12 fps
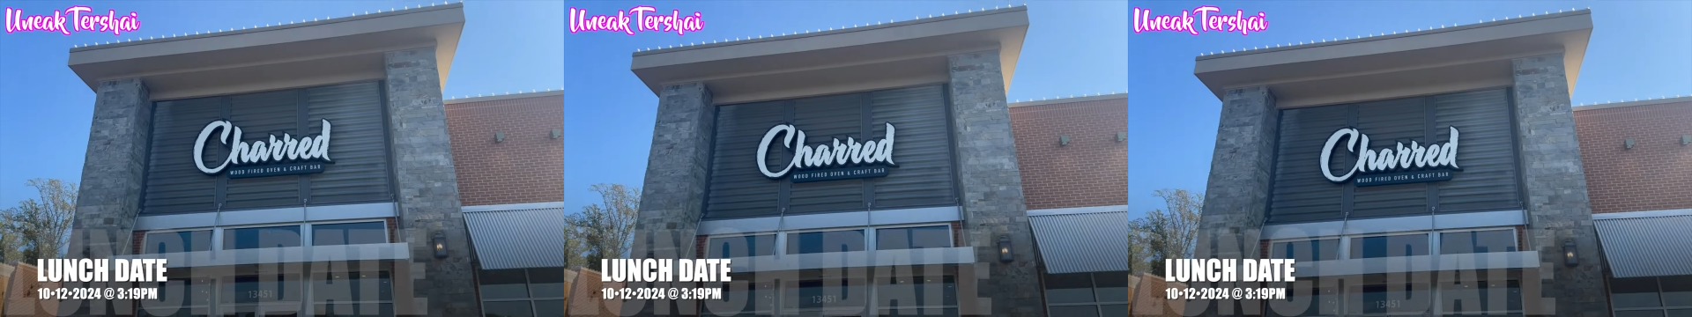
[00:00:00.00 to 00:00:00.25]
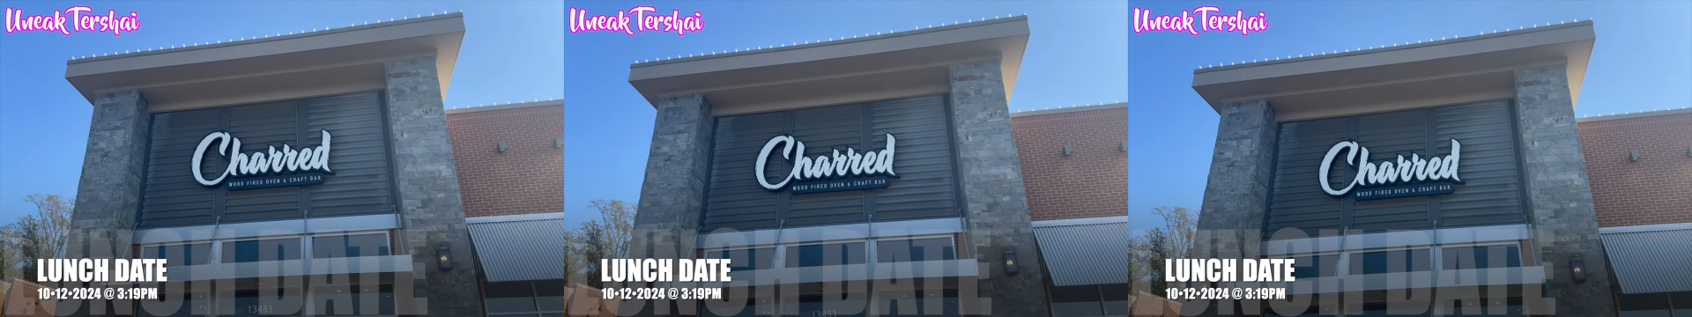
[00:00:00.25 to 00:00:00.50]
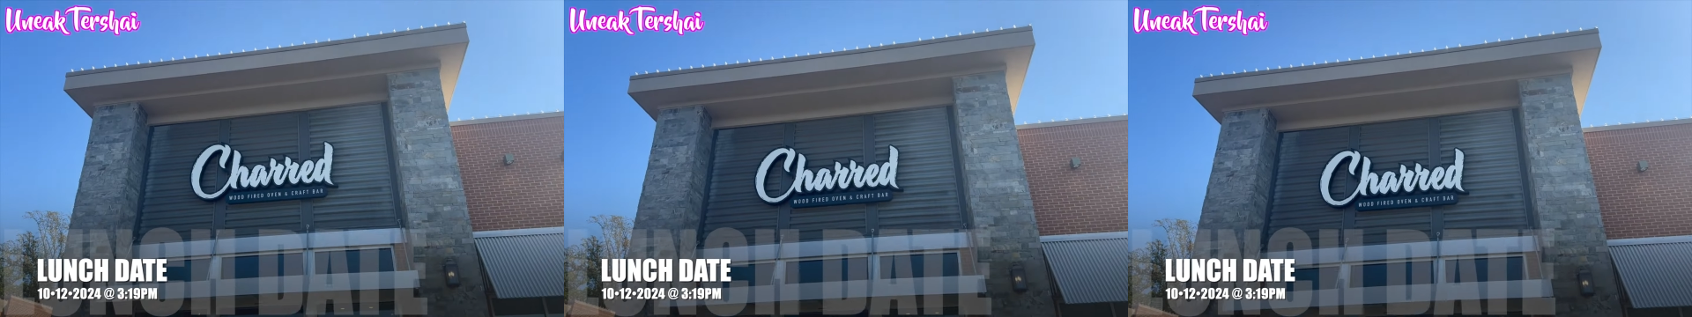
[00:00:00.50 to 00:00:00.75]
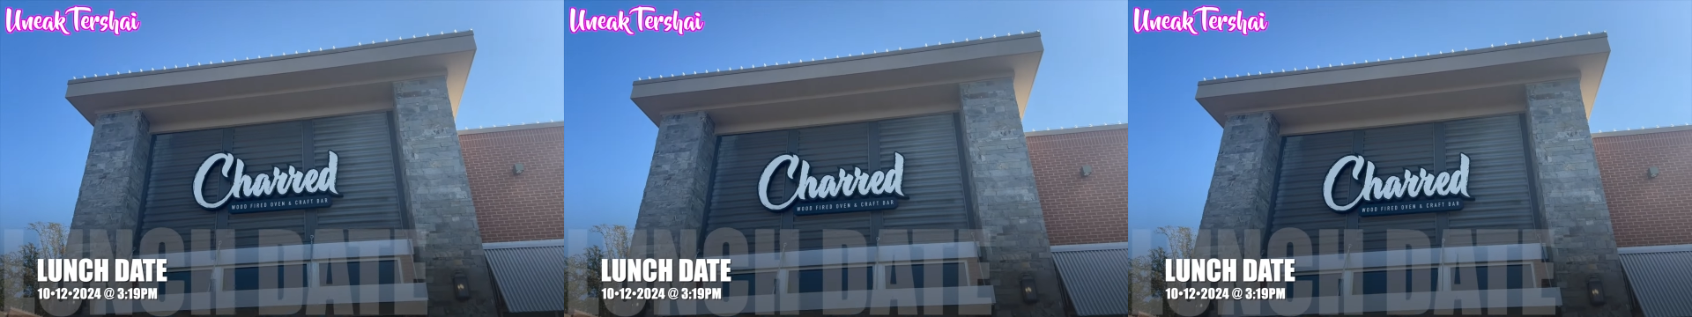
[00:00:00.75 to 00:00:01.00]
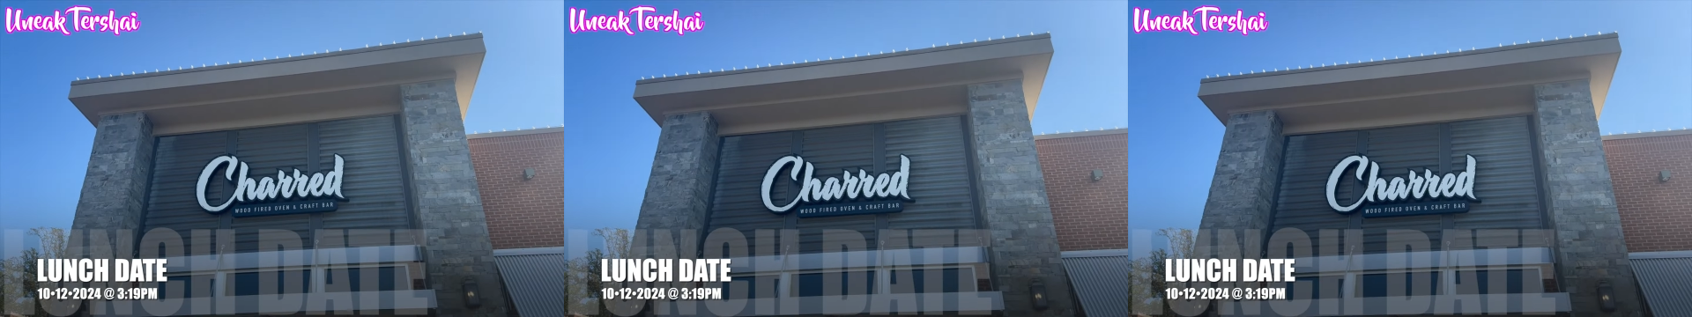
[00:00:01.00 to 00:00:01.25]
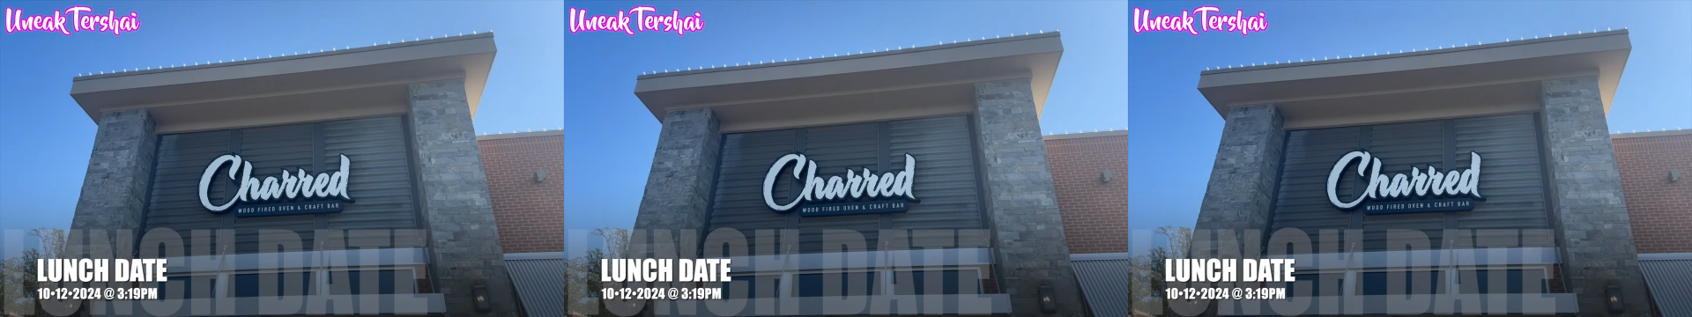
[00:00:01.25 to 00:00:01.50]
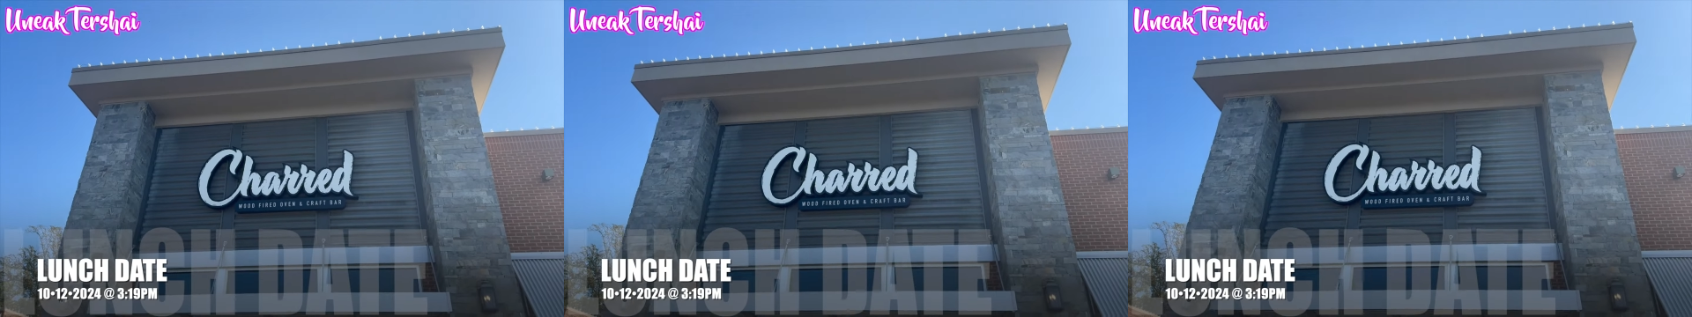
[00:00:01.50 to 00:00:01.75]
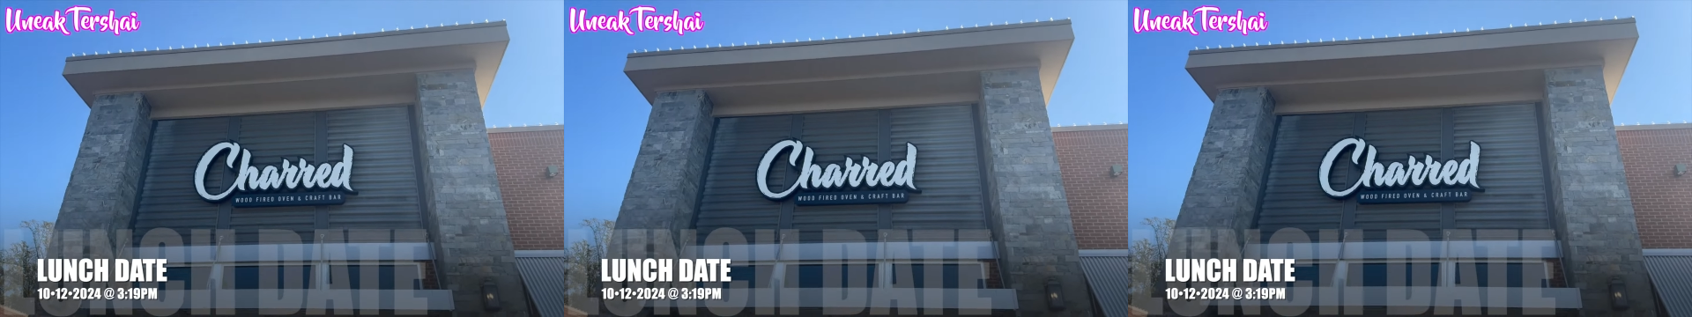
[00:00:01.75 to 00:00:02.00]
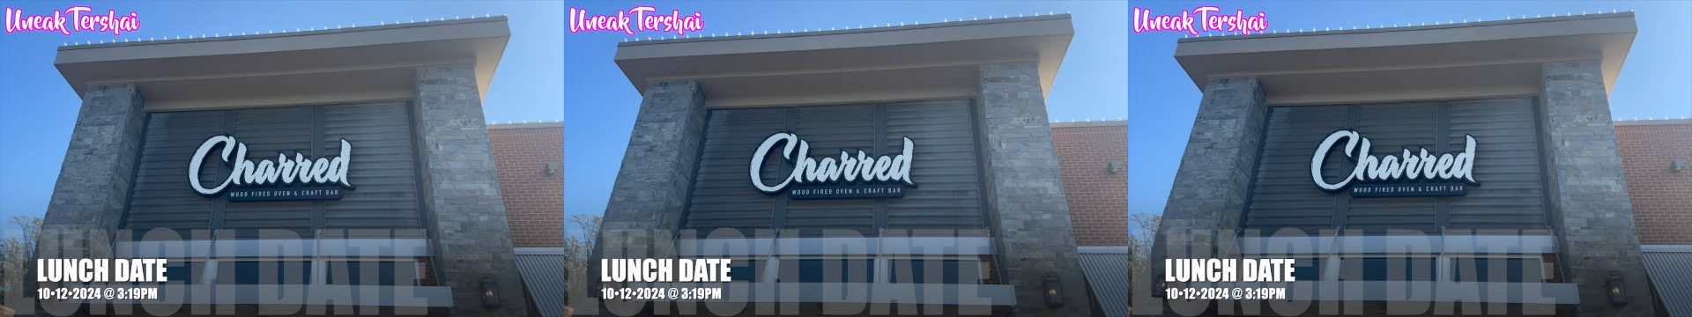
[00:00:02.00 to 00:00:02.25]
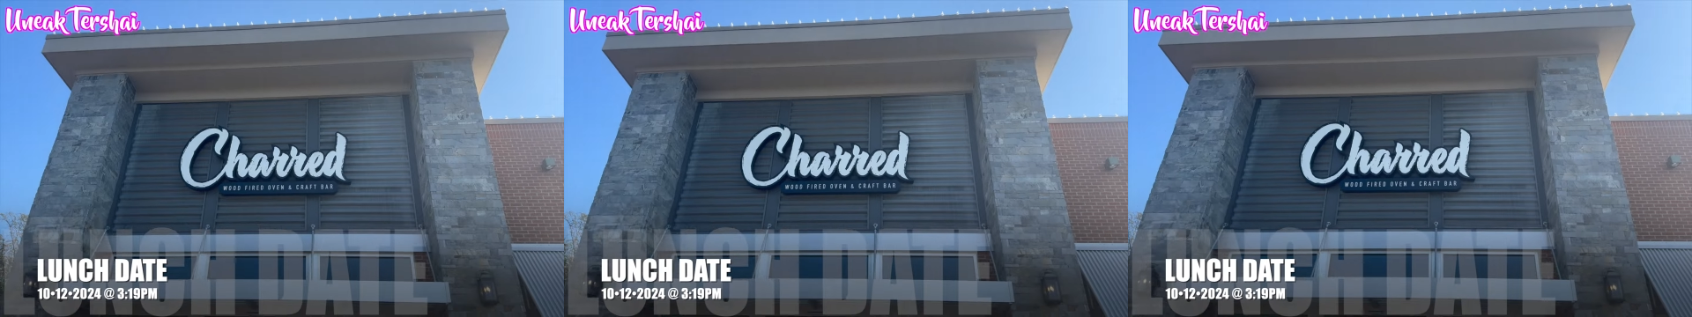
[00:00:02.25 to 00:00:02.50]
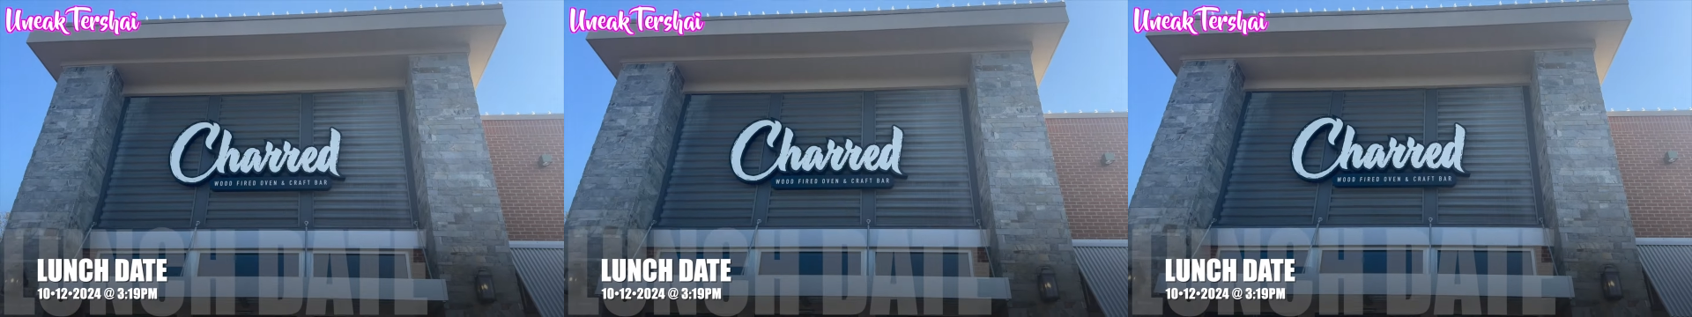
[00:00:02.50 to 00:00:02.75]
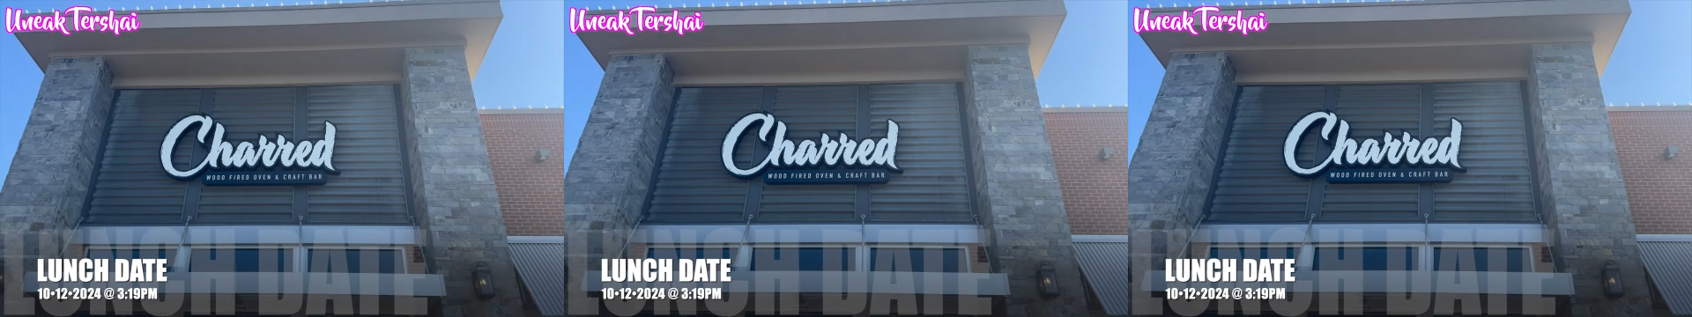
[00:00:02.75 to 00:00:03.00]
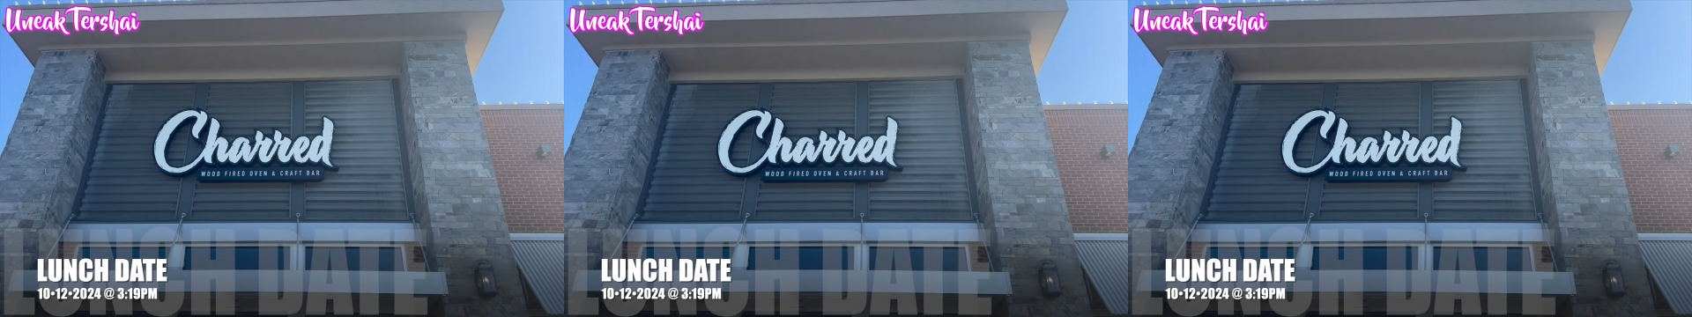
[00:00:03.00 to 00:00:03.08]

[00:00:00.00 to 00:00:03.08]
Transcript: Nobody's mouth can be seen.